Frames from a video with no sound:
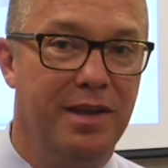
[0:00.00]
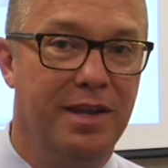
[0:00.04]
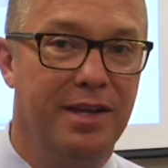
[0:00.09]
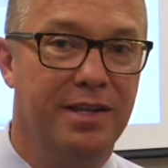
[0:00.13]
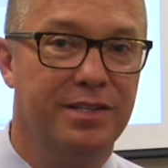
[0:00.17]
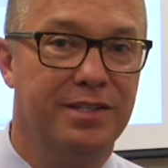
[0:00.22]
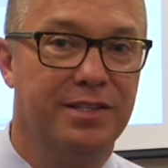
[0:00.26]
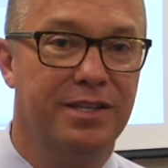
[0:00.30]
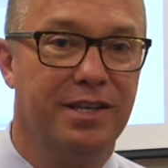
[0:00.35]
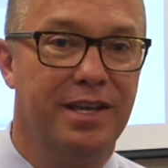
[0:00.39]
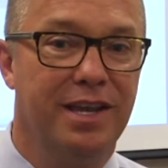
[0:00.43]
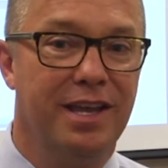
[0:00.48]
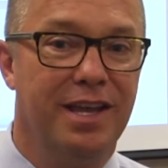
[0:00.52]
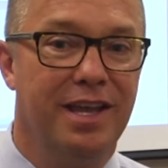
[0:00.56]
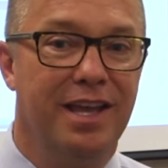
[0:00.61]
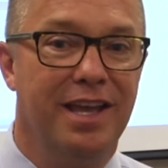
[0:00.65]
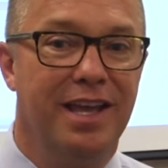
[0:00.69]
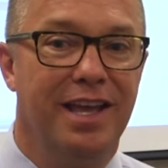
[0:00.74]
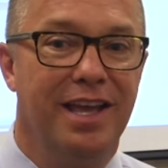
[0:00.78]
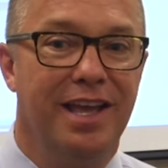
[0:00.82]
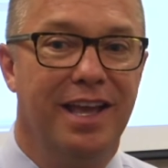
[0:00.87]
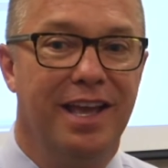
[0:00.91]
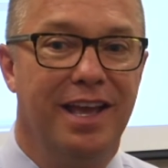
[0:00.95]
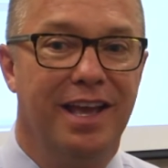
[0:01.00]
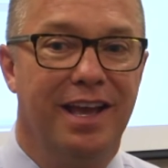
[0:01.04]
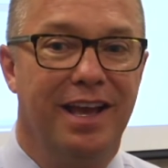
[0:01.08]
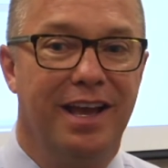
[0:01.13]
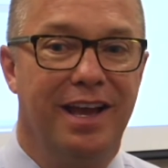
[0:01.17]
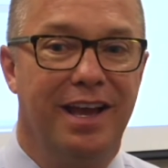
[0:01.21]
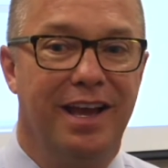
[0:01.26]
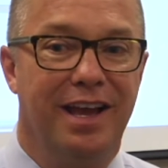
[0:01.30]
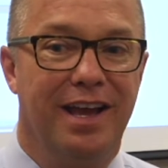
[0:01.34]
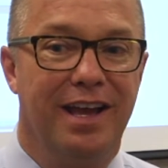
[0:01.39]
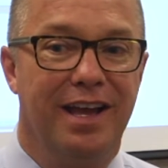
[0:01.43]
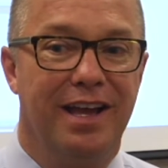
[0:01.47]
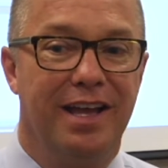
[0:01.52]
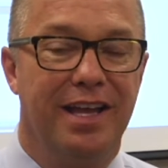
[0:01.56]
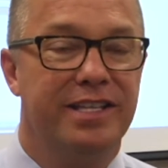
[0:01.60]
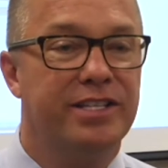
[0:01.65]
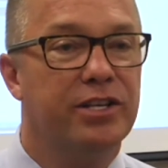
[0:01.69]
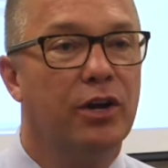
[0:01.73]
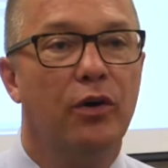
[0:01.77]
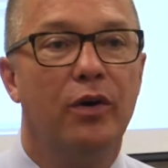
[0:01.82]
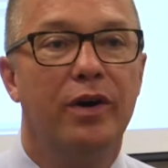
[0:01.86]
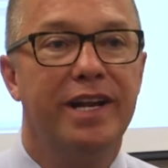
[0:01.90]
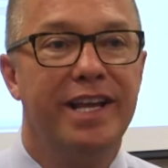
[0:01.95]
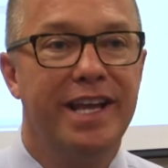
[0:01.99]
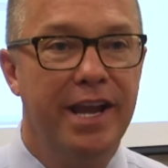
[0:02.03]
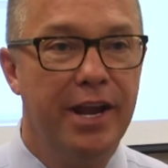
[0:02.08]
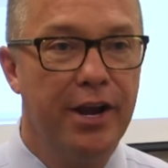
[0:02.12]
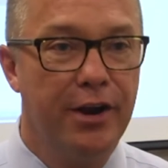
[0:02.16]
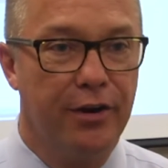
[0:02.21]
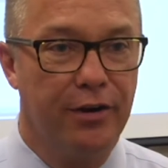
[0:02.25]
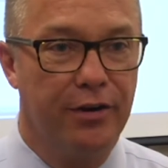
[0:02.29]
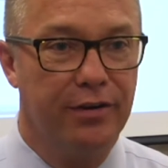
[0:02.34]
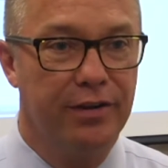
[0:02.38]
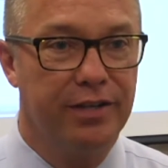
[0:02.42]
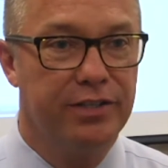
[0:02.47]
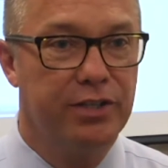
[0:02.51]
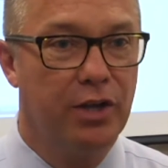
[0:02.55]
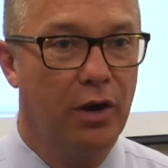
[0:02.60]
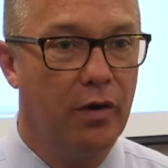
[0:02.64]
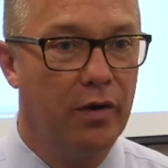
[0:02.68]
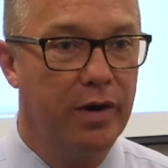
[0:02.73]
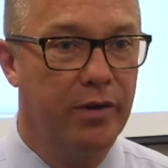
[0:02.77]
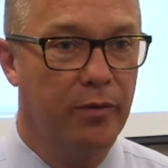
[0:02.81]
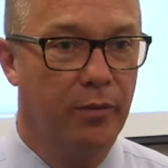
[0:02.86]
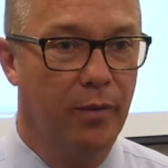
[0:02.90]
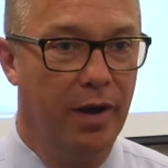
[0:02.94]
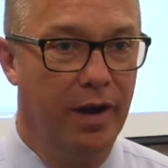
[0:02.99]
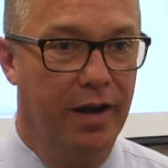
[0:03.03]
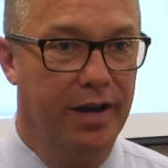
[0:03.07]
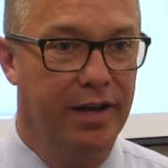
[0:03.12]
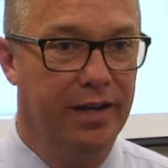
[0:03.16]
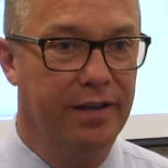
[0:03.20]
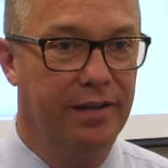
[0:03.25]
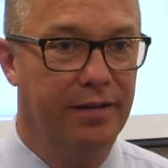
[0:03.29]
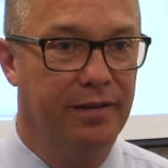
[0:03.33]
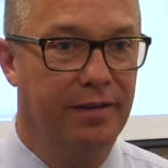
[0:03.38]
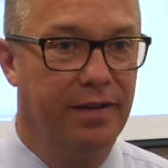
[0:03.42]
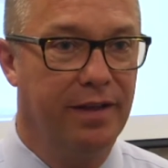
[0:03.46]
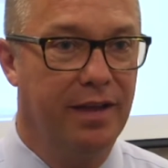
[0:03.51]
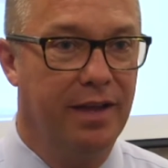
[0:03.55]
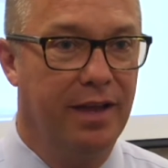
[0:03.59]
means it's already here. It's already running.